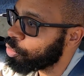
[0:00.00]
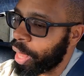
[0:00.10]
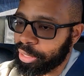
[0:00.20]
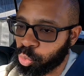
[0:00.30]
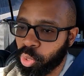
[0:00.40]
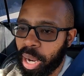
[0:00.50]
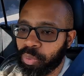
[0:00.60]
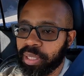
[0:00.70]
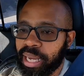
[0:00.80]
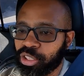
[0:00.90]
That's what I
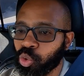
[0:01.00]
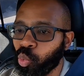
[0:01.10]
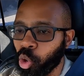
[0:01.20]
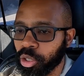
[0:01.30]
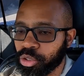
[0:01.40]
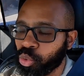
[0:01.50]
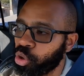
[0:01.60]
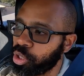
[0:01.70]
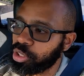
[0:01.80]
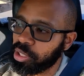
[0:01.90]
would like to work
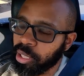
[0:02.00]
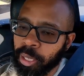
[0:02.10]
towards.